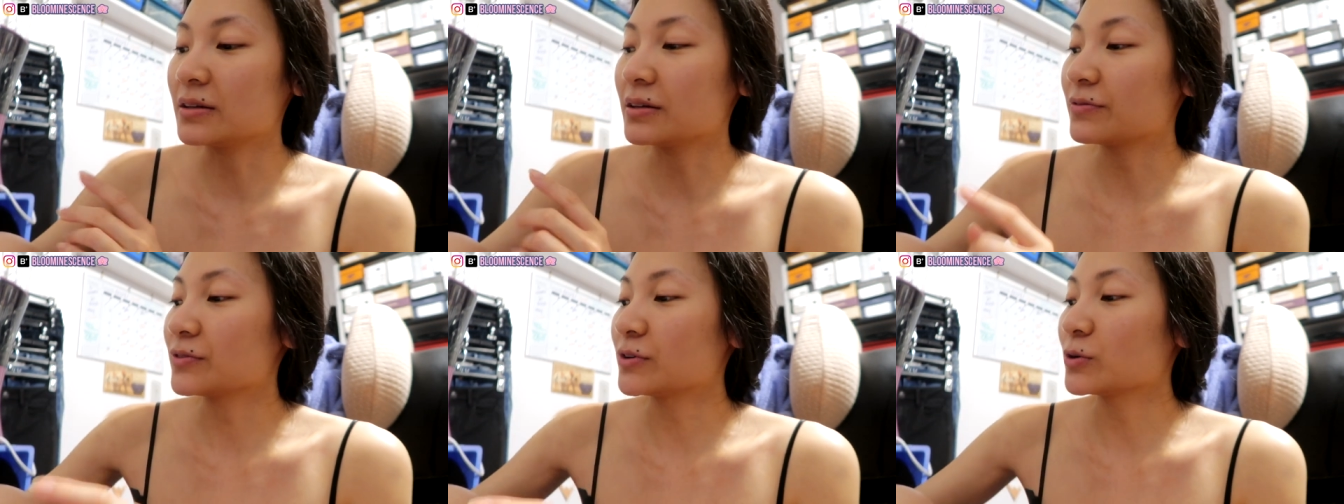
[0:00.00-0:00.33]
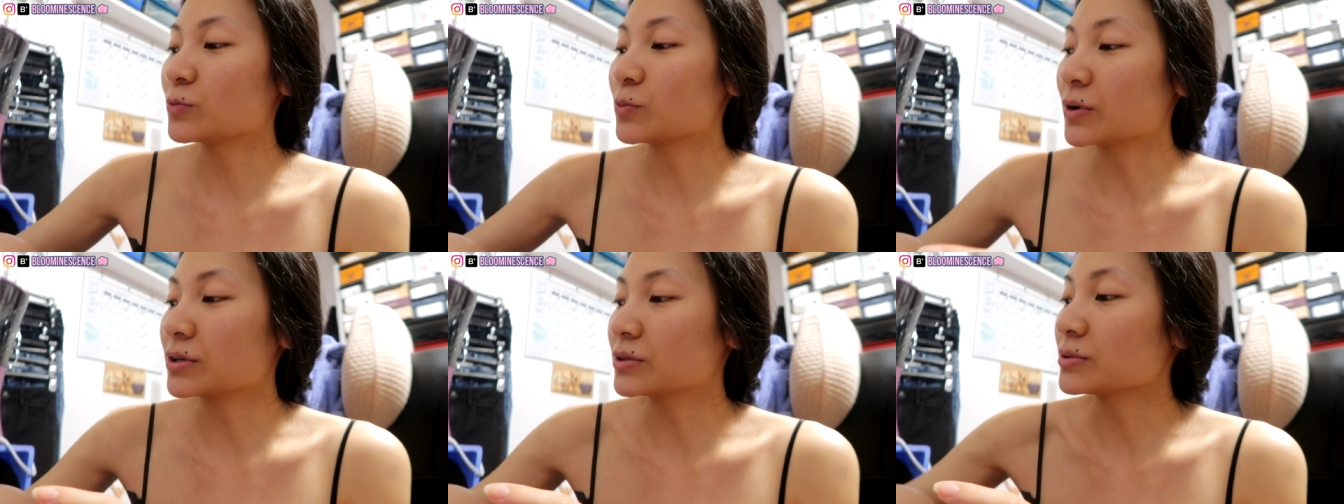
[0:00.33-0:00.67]
And if
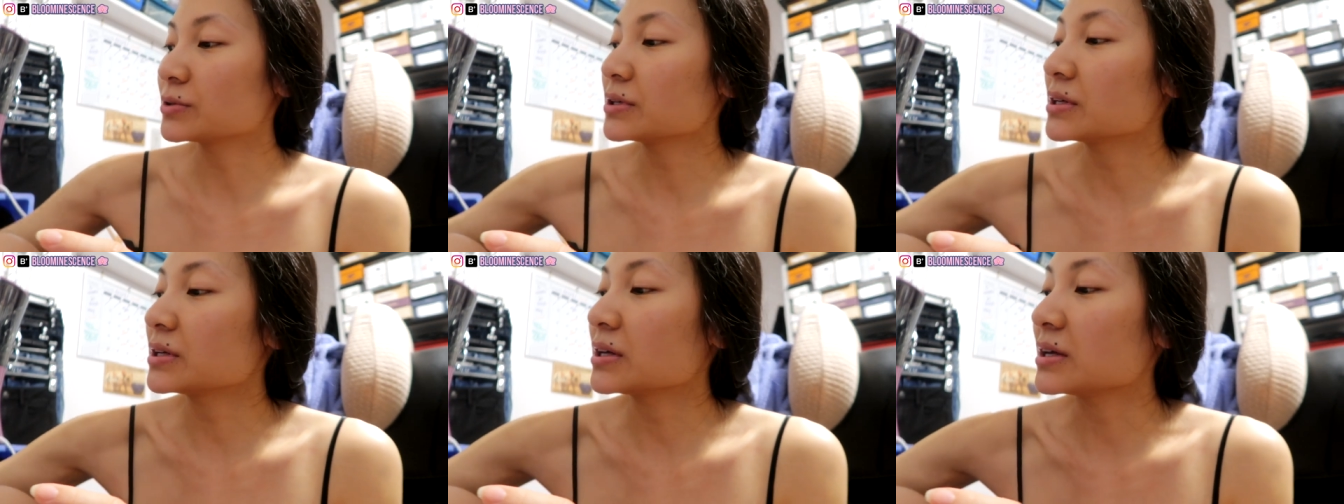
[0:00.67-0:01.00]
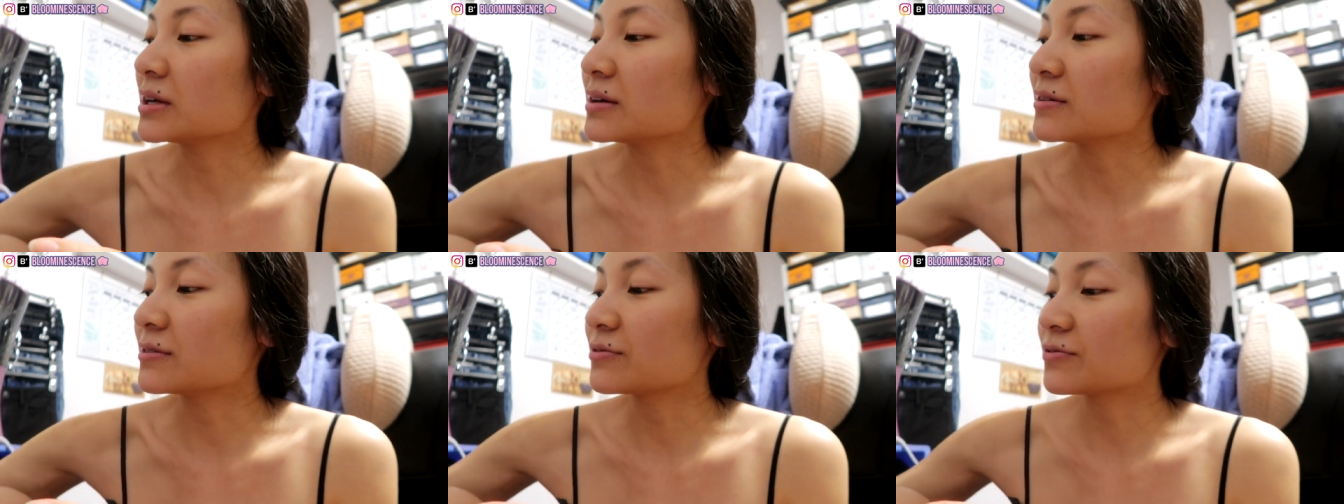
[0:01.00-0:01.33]
you're wondering
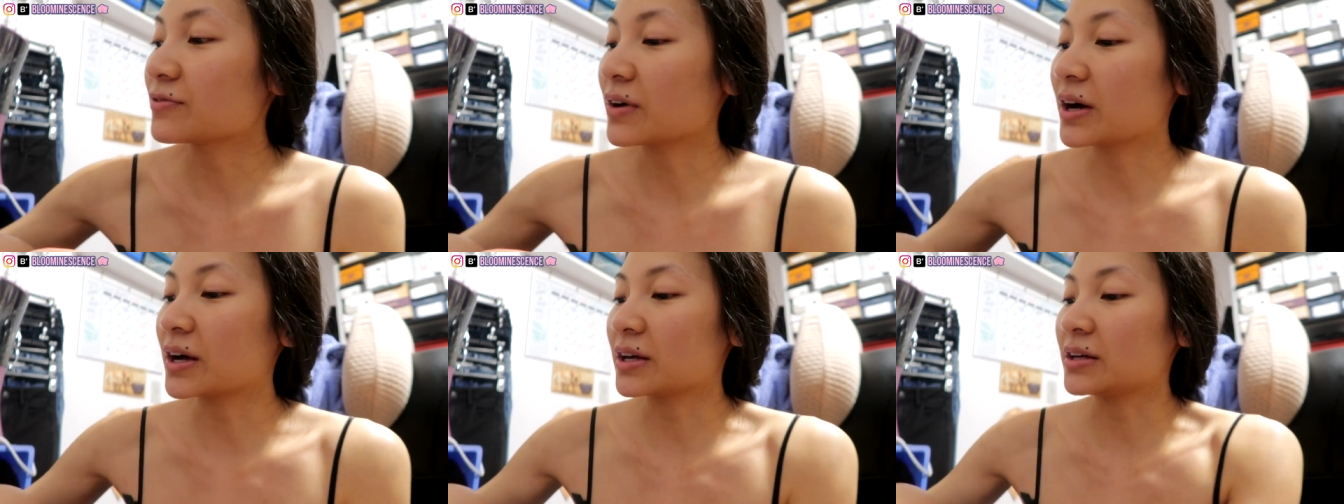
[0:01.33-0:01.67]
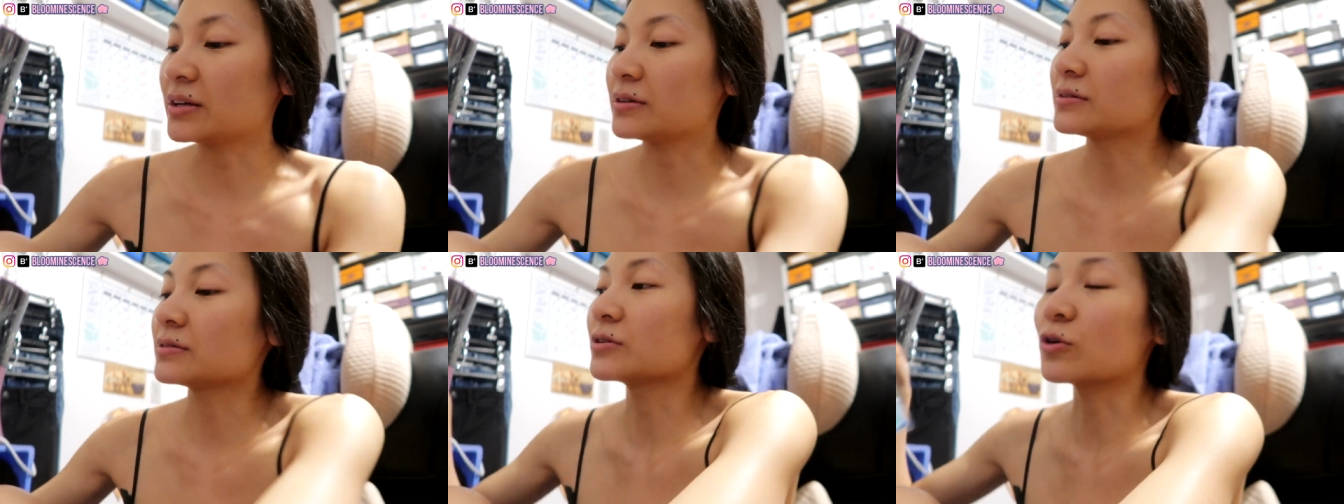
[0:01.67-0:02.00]
if
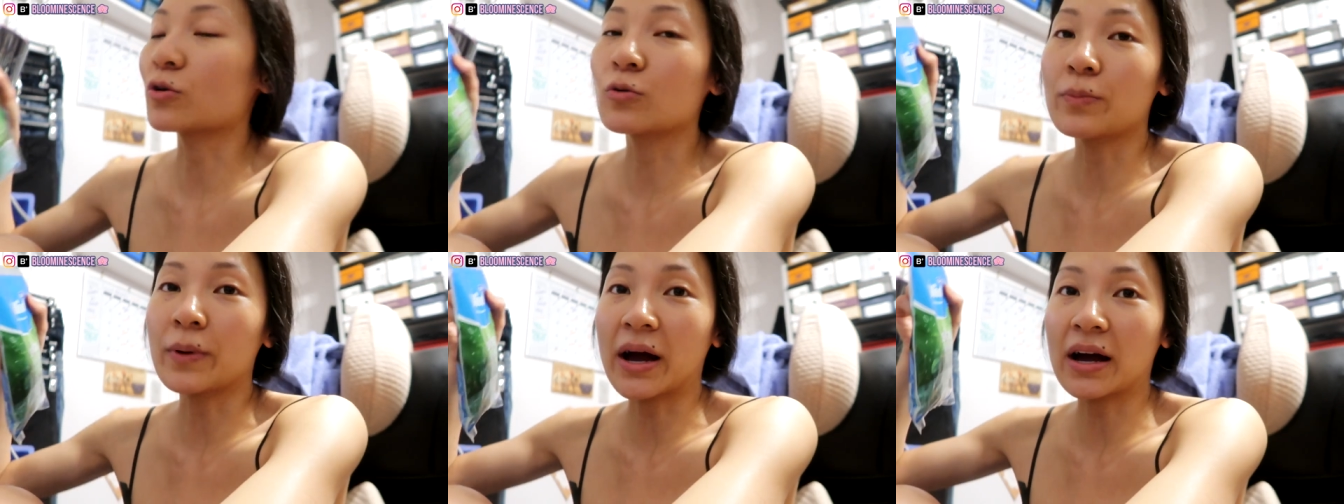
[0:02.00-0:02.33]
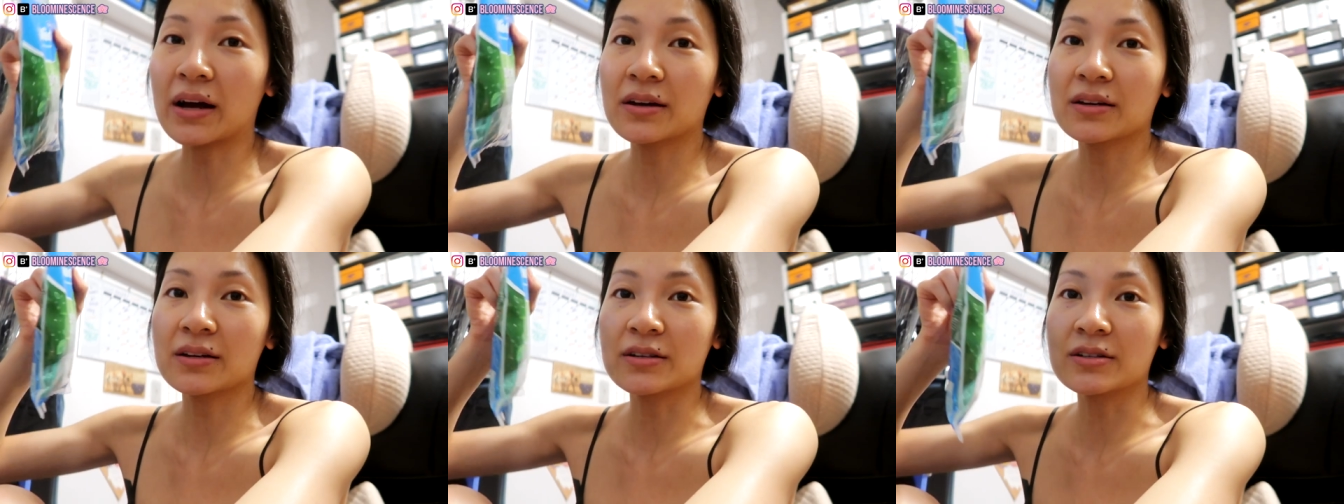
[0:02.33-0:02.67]
I go
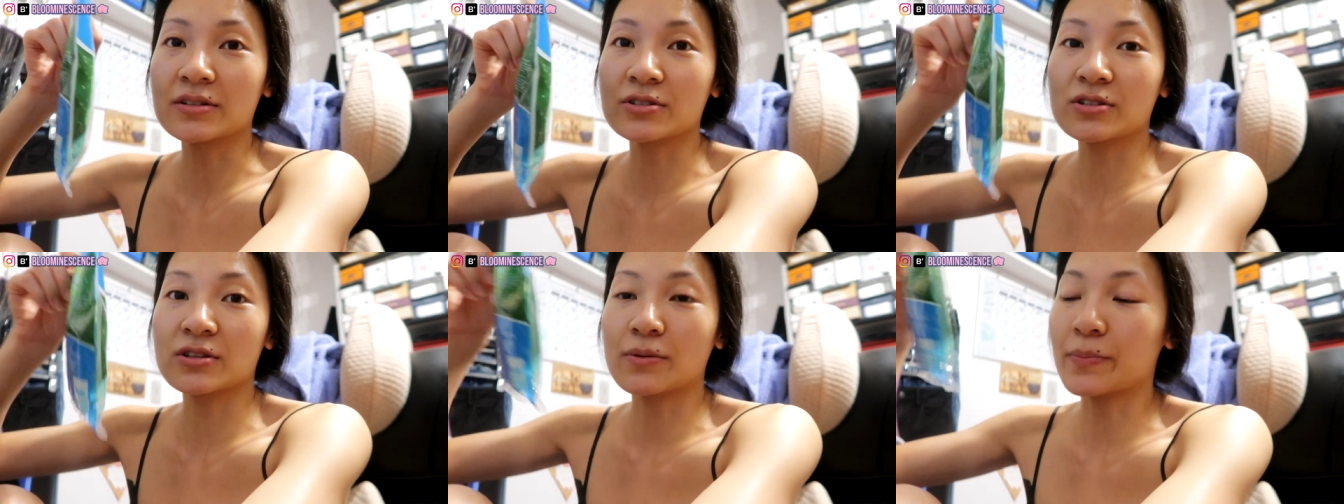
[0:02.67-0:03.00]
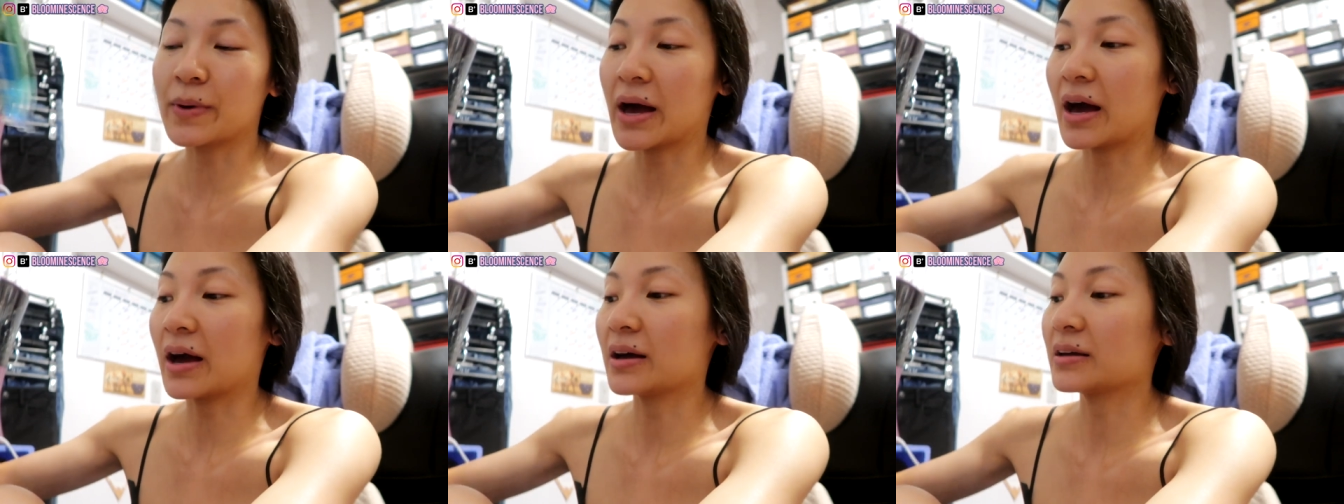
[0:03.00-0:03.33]
back into the
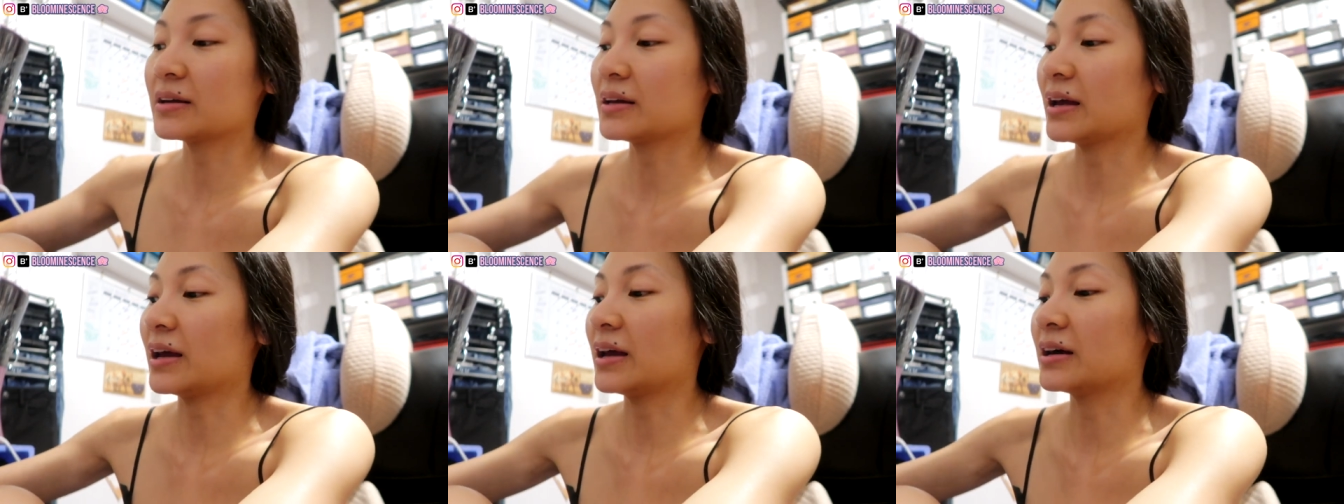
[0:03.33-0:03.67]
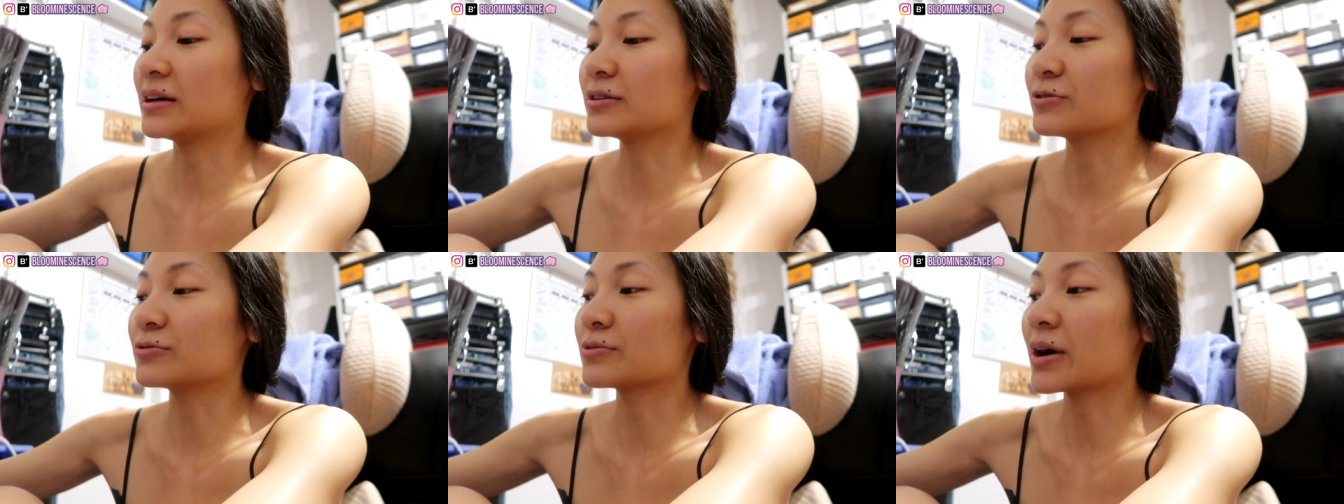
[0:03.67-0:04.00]
bag
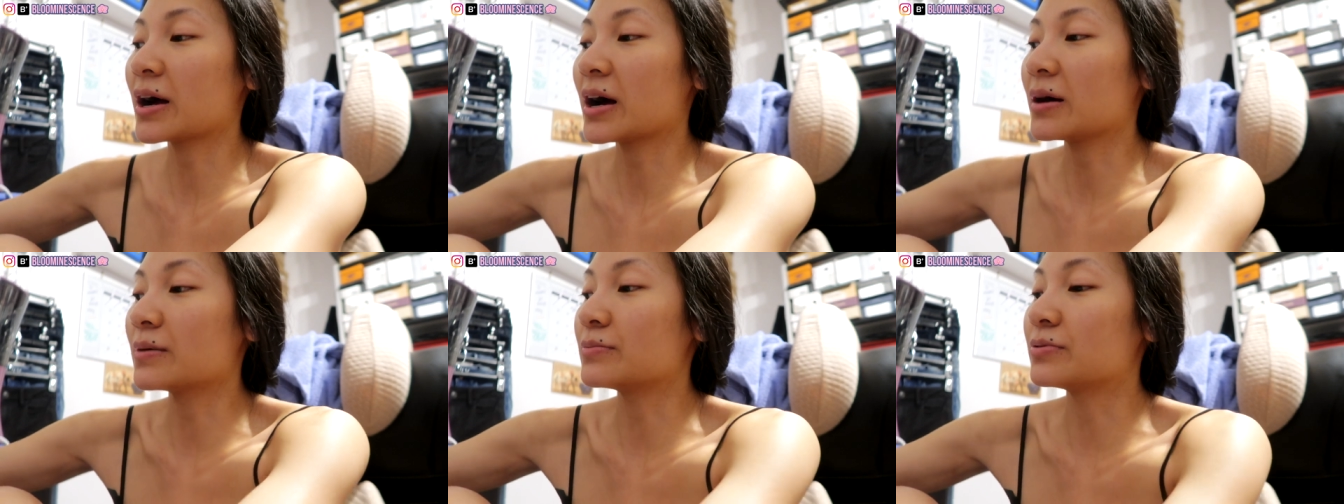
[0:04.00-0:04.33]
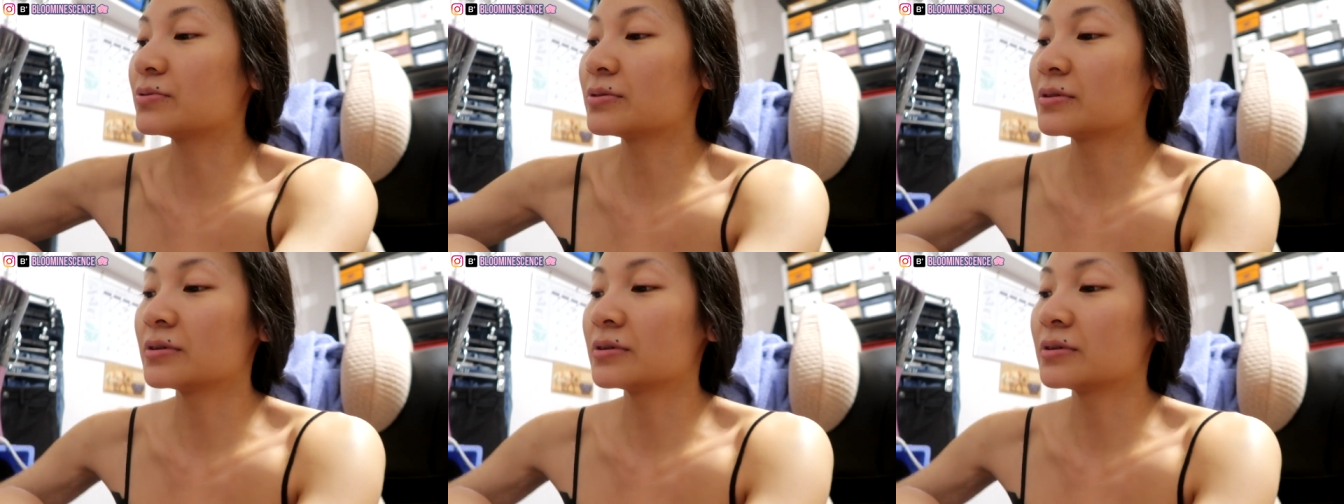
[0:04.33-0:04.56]
and grab